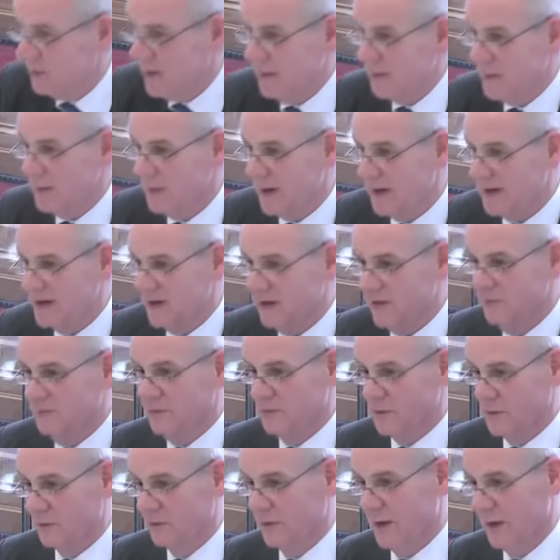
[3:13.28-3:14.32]
Now, where we might
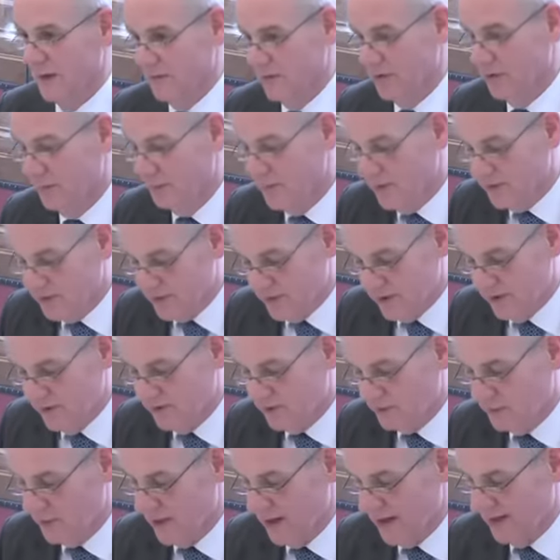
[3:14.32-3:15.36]
differ around the committee,
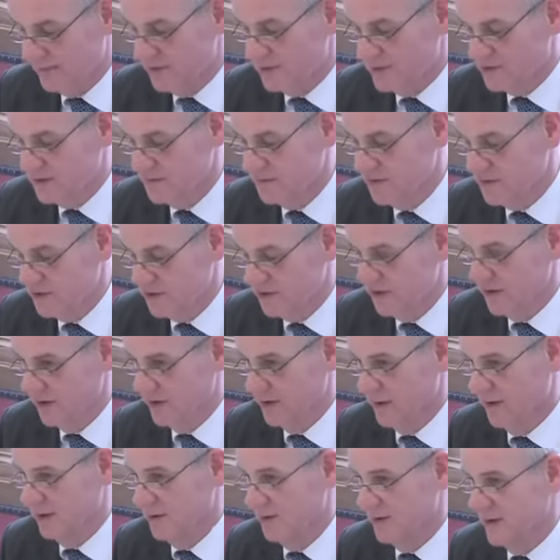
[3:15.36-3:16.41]
because we haven't
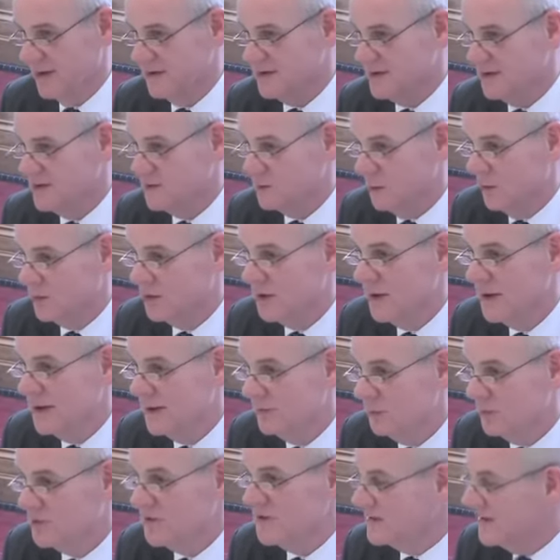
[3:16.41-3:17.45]
sufficiently coalesced, is what
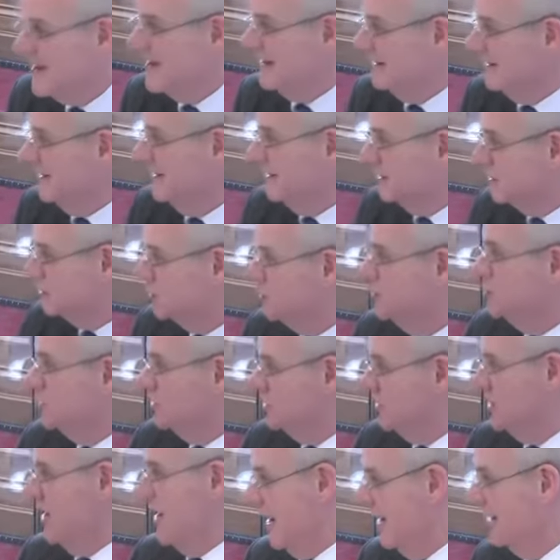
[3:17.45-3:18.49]
exactly it
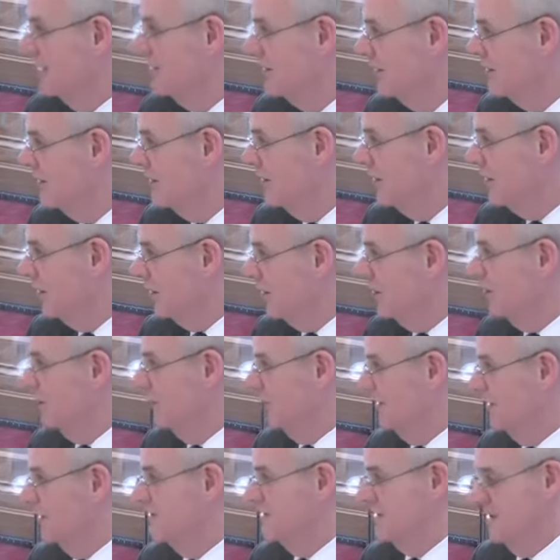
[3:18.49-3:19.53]
should say
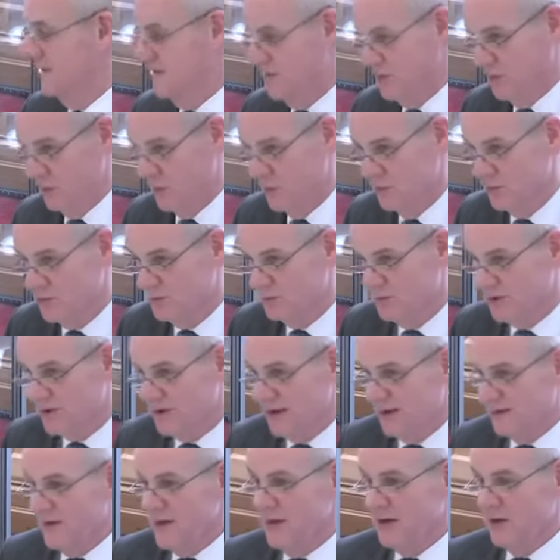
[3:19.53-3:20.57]
on those issues.
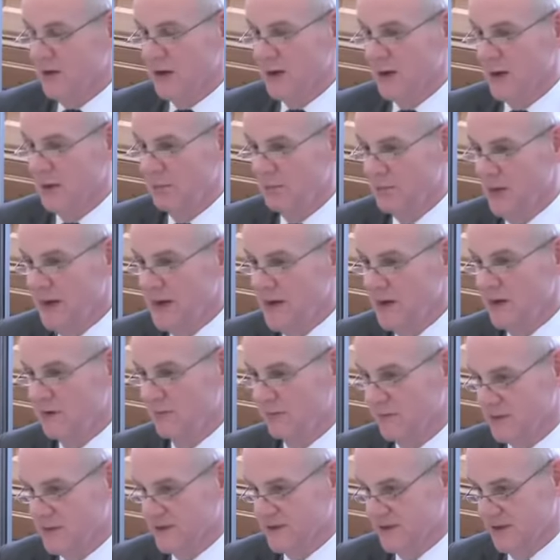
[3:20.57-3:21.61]
But I think many
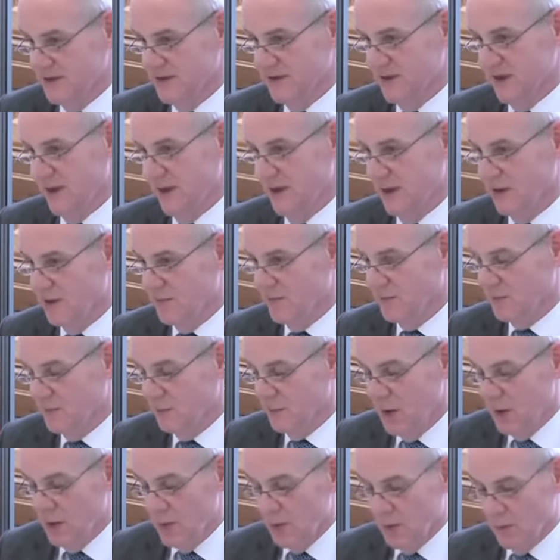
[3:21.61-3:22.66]
of us sitting here
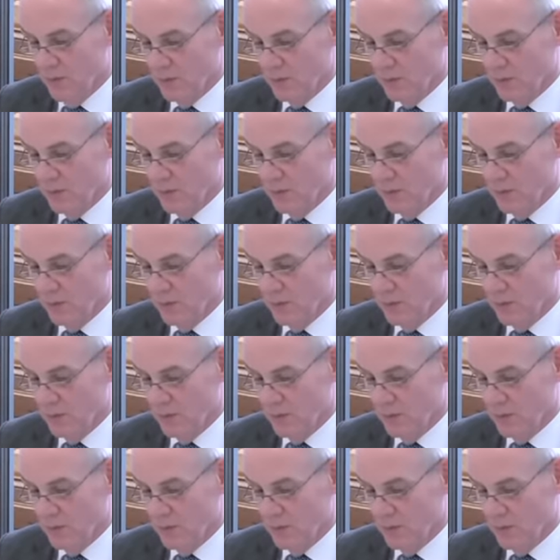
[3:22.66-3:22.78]
from